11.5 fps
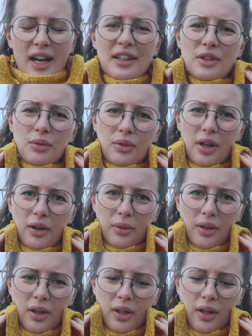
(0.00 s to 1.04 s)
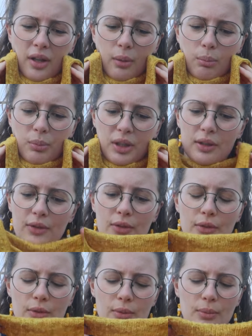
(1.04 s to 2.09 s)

I don't know, because